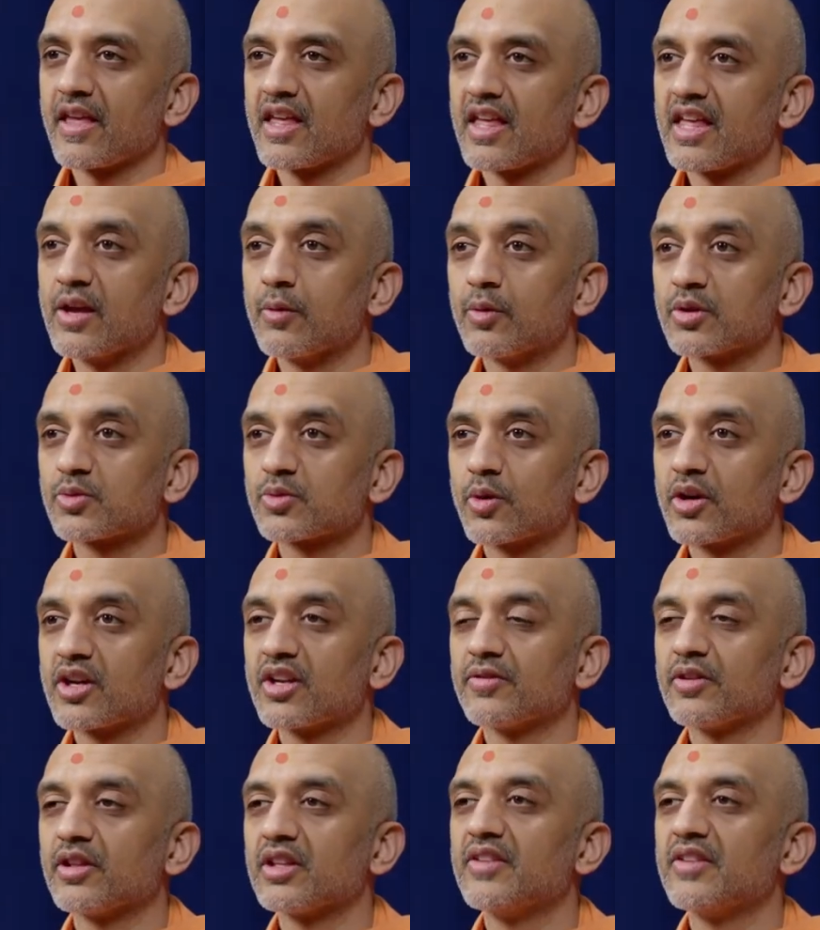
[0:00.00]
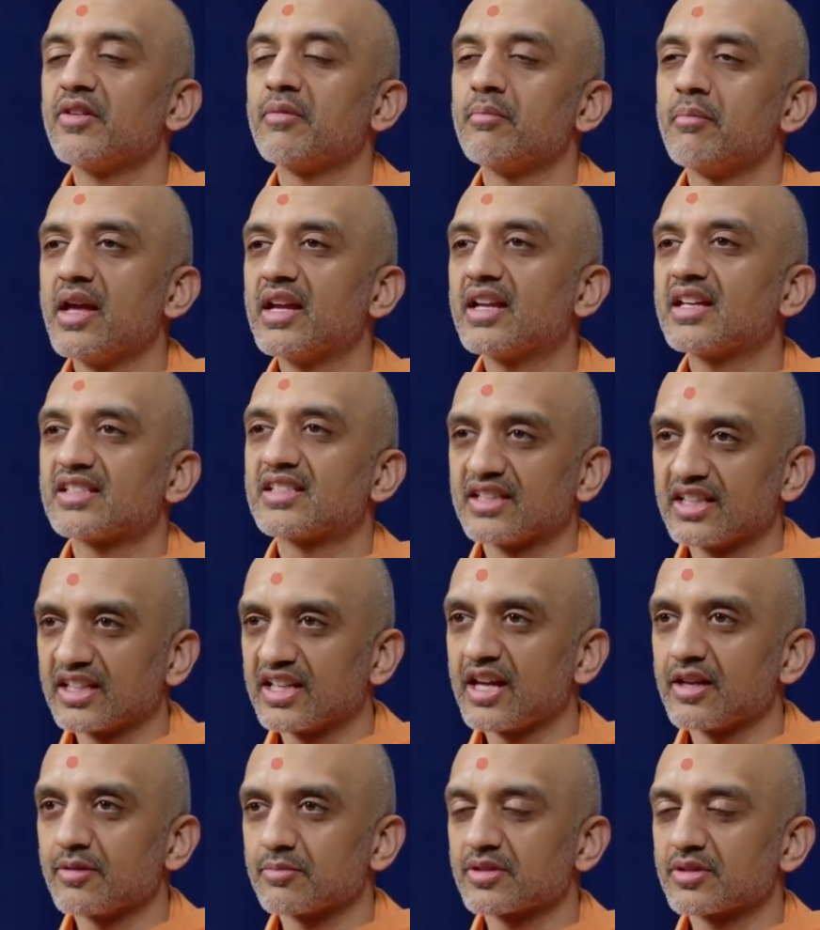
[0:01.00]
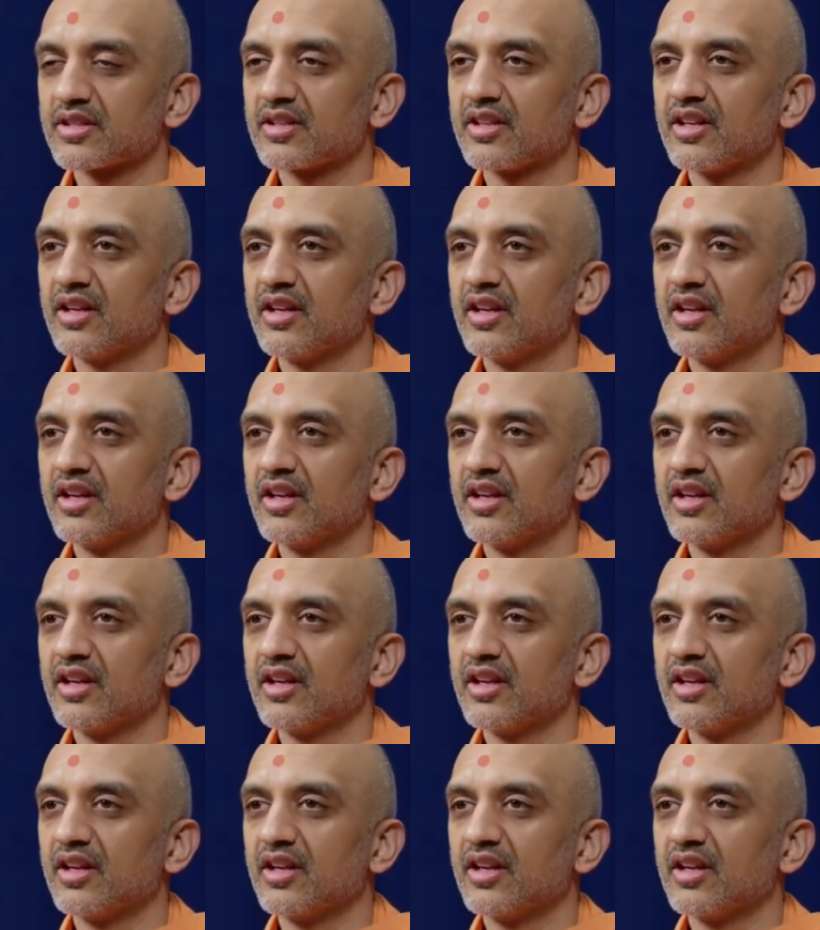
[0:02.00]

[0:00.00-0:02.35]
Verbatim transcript: He was worried if he'll even make it to the games.